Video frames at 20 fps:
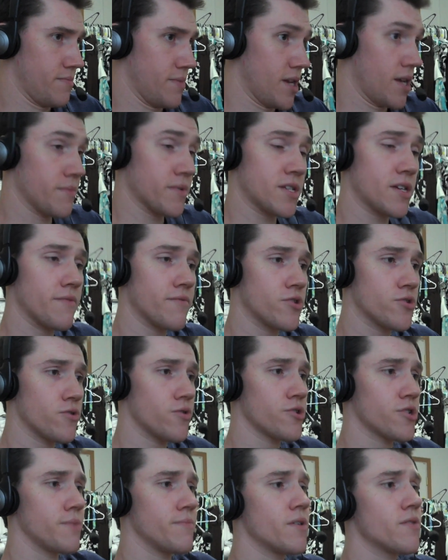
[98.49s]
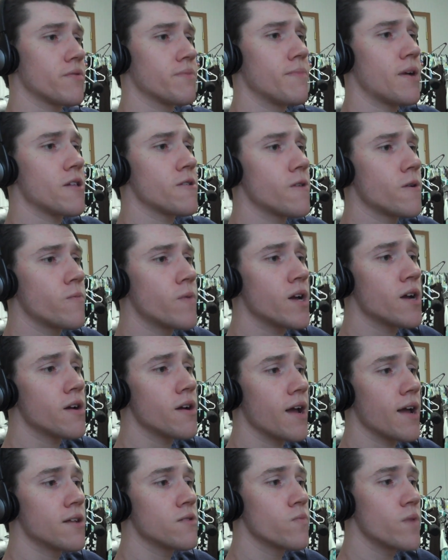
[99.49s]
My name is Stephen Georg, I'm here with Mallory Weir,
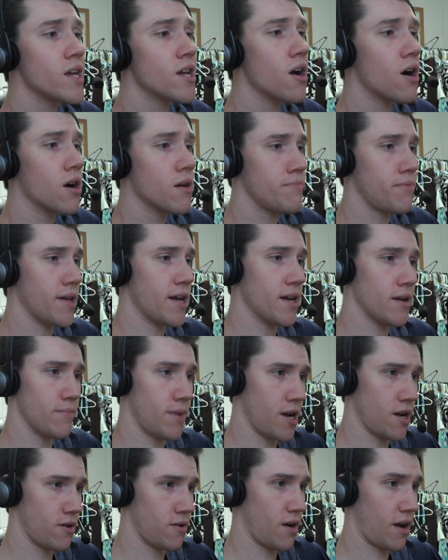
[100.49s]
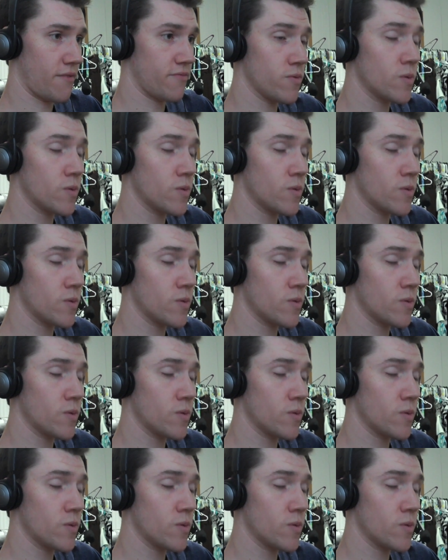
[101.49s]
and we are playing Minecraft.